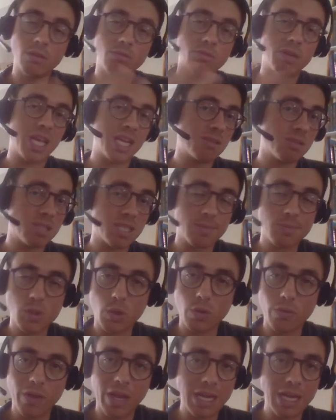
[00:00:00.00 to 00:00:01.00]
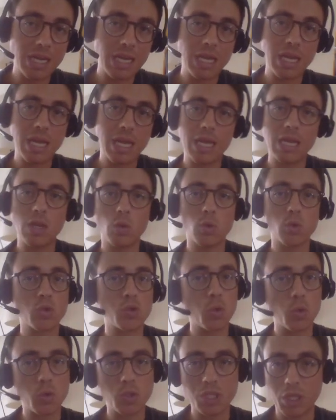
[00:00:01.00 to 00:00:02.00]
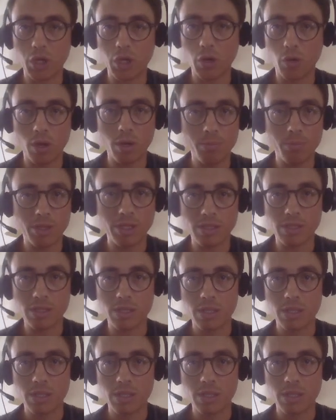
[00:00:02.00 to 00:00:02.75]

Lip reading: get some sort of NDA or sourcing agreement